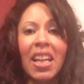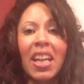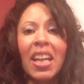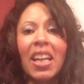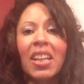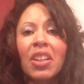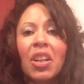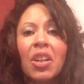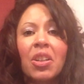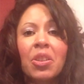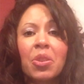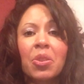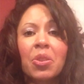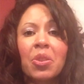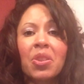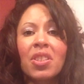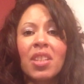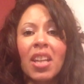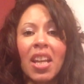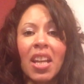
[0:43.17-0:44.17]
and
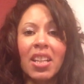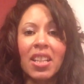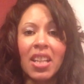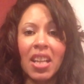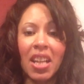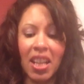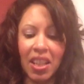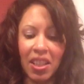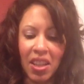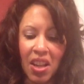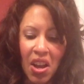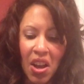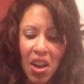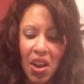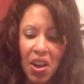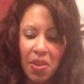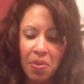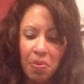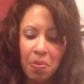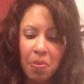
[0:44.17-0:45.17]
understanding
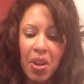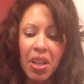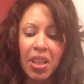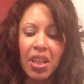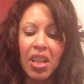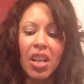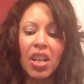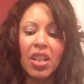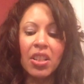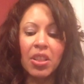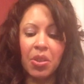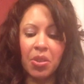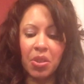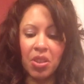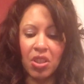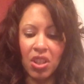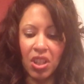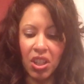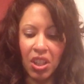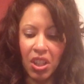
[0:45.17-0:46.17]
of what colors
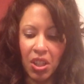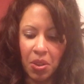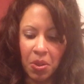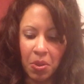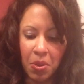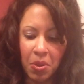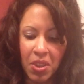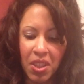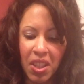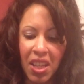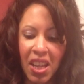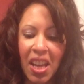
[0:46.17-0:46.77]
to use